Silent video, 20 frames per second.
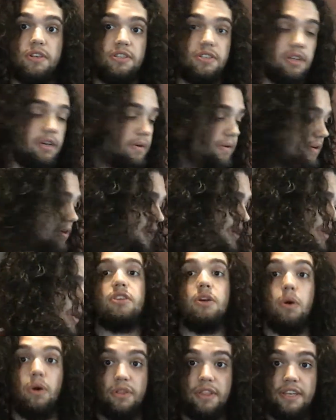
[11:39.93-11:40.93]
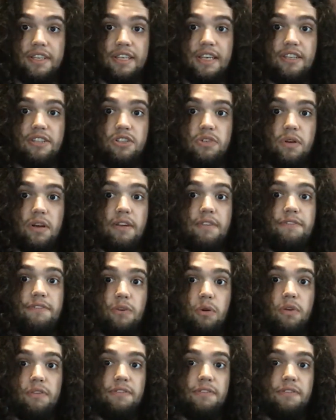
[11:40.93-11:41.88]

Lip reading: So on the D string, 4,